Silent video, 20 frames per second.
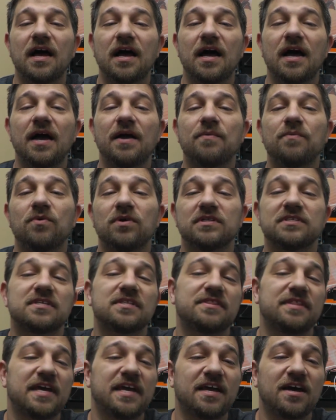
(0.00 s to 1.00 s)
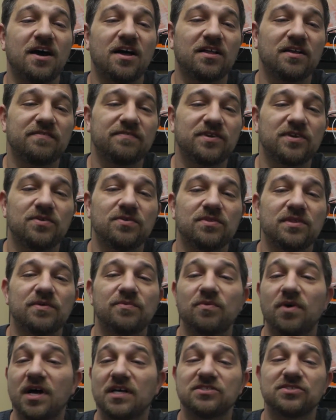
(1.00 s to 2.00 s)
I want to thank all of you
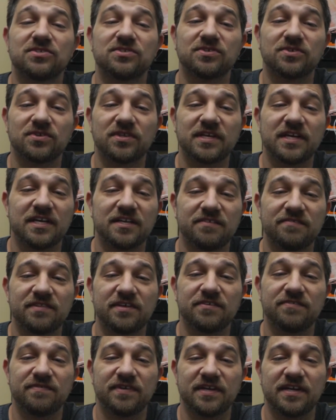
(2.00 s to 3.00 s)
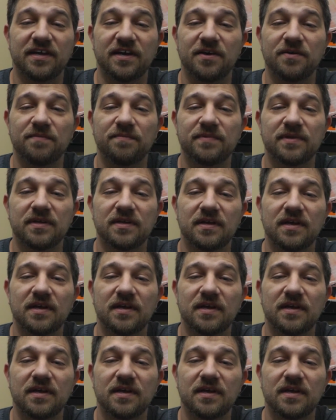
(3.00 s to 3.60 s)
that watched until the end of this video.